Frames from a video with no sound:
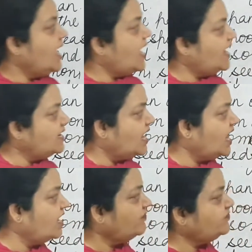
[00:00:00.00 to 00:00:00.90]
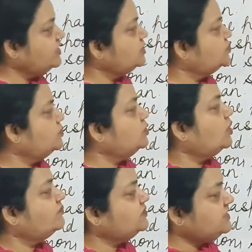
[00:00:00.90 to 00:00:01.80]
Add half teaspoon
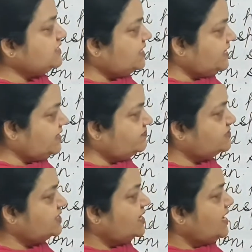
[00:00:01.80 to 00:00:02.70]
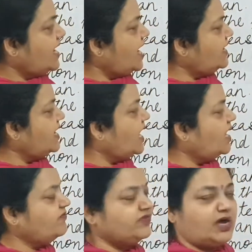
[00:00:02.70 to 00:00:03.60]
of tea leaves and
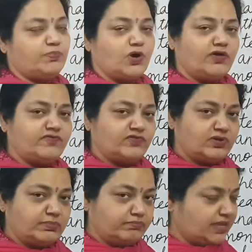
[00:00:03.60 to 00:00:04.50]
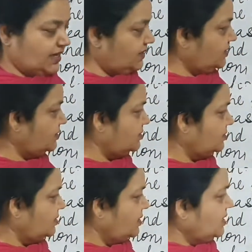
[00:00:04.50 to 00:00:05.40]
half cup of milk.
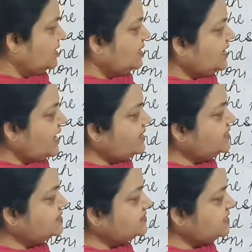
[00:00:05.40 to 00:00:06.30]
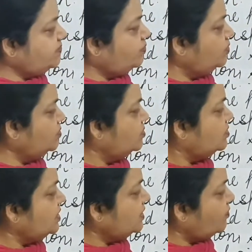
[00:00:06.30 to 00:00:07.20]
Let the tea
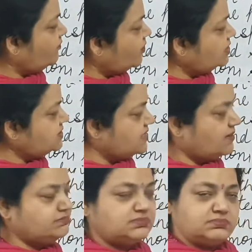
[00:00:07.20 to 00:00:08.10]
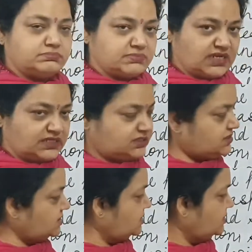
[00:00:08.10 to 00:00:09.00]
brew for some
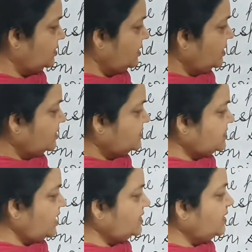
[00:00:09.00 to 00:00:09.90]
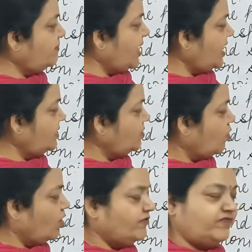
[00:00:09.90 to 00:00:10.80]
minutes. Take the pan
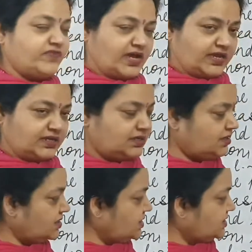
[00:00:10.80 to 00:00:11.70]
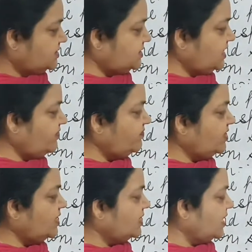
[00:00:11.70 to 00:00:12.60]
off fire, seal
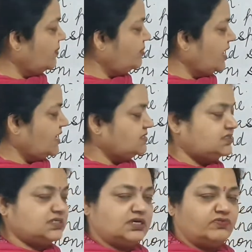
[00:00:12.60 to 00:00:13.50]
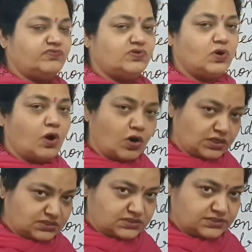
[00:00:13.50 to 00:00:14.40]
in a cup and serve
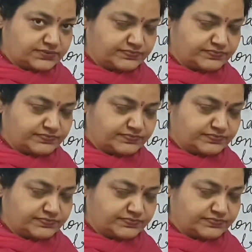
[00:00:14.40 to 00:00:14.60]
hot.